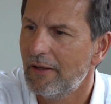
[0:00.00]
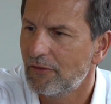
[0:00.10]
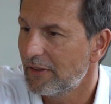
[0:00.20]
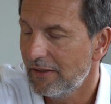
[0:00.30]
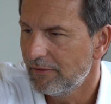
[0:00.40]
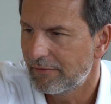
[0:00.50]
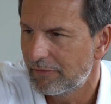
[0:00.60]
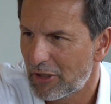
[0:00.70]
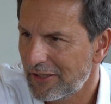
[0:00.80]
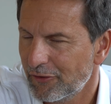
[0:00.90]
So the
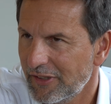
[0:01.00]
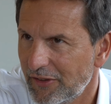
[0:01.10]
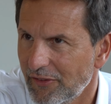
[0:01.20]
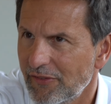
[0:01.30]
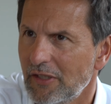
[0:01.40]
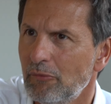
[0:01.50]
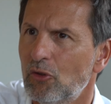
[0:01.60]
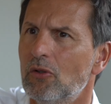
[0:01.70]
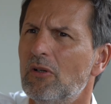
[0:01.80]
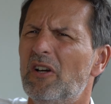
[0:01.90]
brand doesn't exist
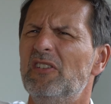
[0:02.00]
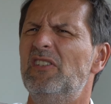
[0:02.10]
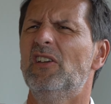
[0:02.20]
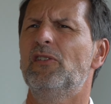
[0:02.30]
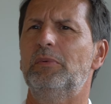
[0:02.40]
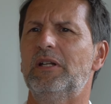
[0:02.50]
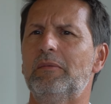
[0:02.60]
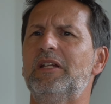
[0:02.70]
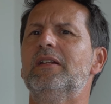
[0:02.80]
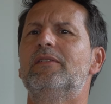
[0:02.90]
anymore. Oh, it does, but I
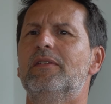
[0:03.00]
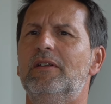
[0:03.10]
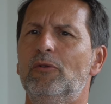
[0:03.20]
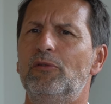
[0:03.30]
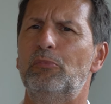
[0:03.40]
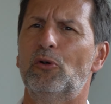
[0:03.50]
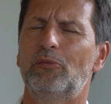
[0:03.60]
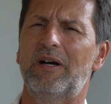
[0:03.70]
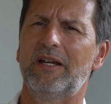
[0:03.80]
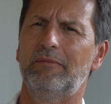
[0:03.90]
mean, it was bought
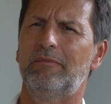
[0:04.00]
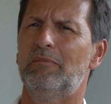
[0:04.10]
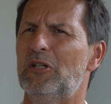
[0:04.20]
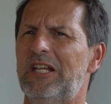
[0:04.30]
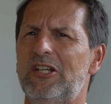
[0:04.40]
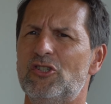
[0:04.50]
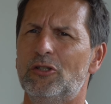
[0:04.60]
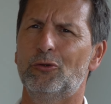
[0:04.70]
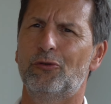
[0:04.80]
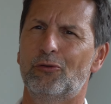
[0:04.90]
by a Malaysian
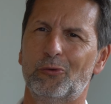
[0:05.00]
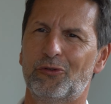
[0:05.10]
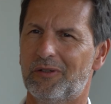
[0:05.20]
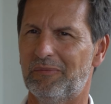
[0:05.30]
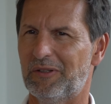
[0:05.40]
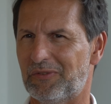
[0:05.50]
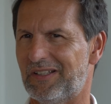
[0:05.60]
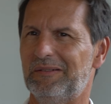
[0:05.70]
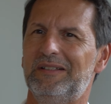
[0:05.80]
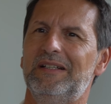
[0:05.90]
consortium. It was
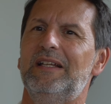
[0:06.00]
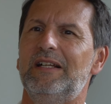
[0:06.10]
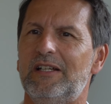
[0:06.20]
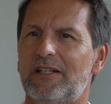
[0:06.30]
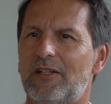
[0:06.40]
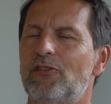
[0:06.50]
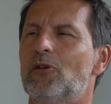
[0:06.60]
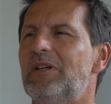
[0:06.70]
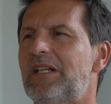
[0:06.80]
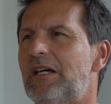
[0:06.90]
like
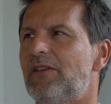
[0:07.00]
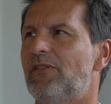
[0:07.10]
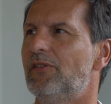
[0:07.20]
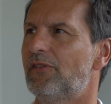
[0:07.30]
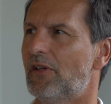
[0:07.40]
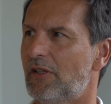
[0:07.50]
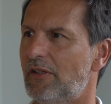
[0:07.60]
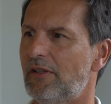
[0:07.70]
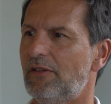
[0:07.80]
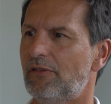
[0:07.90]
Christian Bédard is the son
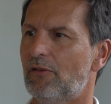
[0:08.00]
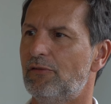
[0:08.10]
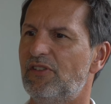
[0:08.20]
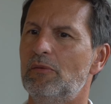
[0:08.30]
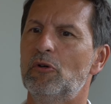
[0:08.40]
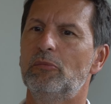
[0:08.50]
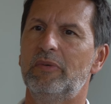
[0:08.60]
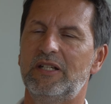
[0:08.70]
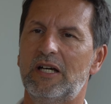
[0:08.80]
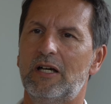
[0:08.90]
of Simone
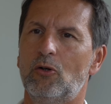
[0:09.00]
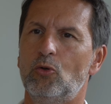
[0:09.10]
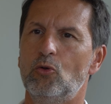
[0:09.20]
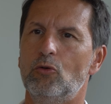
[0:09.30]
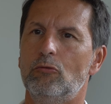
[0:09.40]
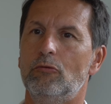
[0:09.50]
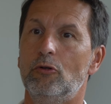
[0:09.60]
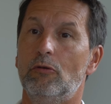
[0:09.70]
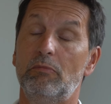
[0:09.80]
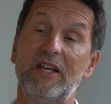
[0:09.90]
Bédard,
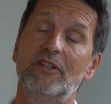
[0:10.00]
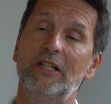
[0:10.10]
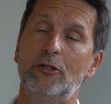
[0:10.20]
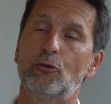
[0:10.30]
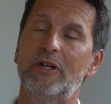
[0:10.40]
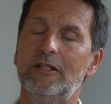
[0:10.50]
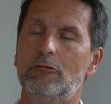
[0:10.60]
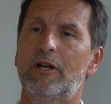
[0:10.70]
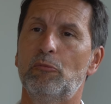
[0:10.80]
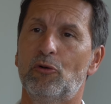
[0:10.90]
who basically created
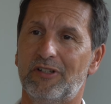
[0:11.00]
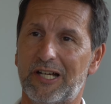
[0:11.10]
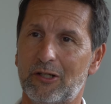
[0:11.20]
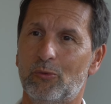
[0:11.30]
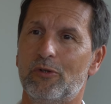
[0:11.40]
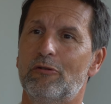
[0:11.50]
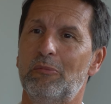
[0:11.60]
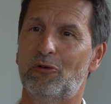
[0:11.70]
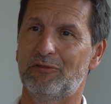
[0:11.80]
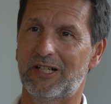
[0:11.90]
Raymond Weil with
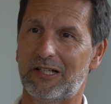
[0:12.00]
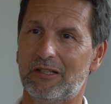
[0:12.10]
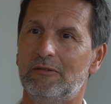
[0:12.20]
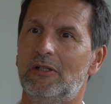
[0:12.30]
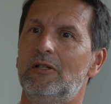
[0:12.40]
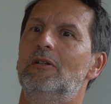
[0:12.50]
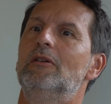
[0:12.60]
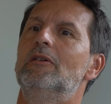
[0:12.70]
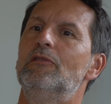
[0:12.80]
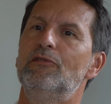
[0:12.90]
Raymond Weil
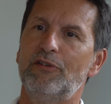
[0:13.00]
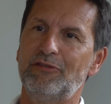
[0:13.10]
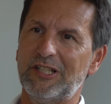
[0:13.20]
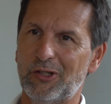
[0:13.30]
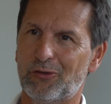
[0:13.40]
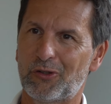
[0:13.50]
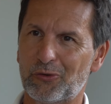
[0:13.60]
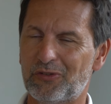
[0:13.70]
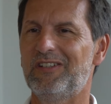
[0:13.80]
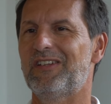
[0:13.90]
50 years ago.
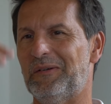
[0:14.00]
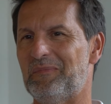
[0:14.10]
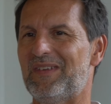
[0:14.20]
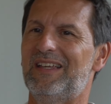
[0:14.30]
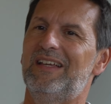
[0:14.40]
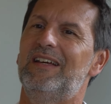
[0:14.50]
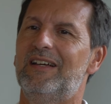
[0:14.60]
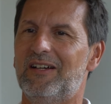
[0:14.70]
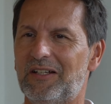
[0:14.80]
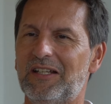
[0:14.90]
So these are
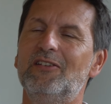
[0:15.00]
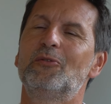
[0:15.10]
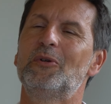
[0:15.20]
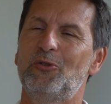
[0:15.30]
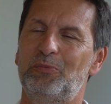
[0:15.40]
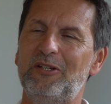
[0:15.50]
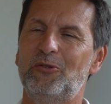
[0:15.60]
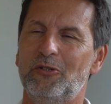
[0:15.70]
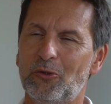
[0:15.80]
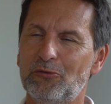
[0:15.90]
this is when you speak
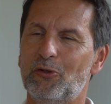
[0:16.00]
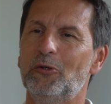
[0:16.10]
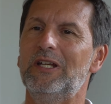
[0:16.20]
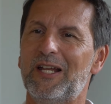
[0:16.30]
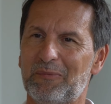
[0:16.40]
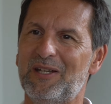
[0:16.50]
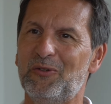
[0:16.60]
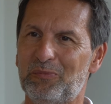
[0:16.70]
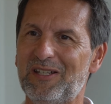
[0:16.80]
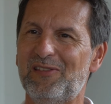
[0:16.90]
to an old fogey like me
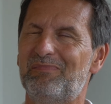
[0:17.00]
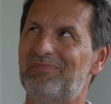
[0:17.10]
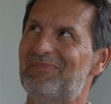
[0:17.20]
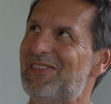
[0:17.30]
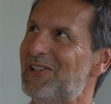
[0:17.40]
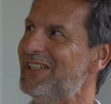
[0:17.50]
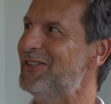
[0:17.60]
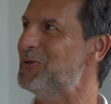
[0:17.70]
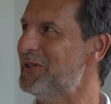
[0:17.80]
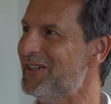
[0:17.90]
who's been
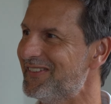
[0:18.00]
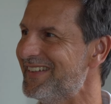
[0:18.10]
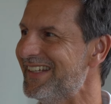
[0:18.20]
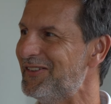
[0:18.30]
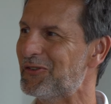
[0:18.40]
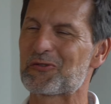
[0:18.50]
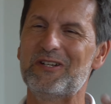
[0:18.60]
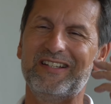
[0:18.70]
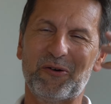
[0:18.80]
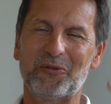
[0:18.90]
32 years in the
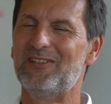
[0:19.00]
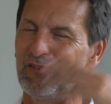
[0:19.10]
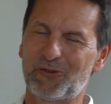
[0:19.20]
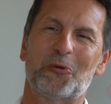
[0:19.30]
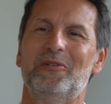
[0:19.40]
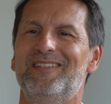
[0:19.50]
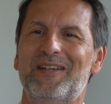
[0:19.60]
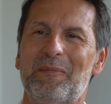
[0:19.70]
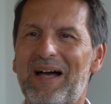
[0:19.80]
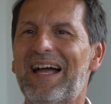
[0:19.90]
industry, that all these stories
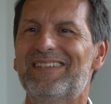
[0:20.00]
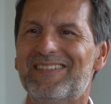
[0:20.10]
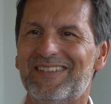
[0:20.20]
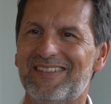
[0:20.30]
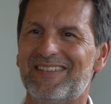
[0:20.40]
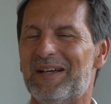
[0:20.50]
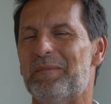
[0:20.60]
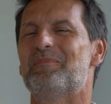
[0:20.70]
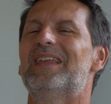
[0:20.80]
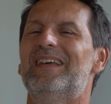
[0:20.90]
come back. So
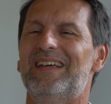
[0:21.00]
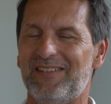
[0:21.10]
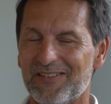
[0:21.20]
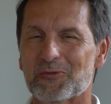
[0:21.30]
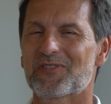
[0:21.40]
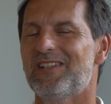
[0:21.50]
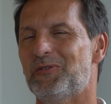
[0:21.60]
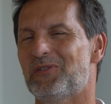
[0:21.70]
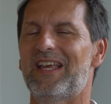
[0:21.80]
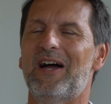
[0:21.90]
it's interesting
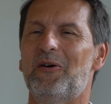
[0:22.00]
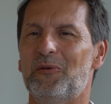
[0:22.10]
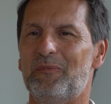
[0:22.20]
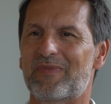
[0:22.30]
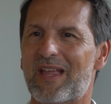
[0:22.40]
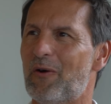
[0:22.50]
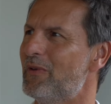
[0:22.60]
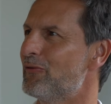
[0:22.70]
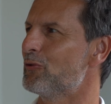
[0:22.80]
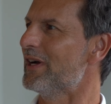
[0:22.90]
to see how
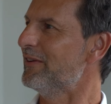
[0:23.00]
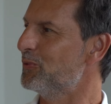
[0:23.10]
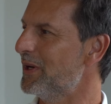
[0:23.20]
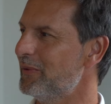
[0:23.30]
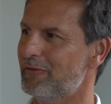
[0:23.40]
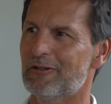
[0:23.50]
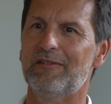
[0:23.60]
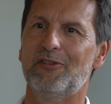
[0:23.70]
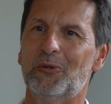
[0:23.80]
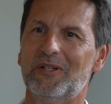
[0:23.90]
we've arrived where we've
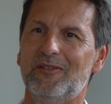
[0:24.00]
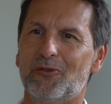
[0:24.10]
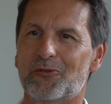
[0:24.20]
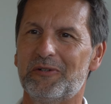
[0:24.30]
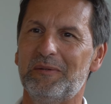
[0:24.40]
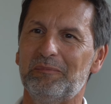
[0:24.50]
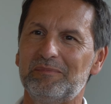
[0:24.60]
arrived, the whole industry.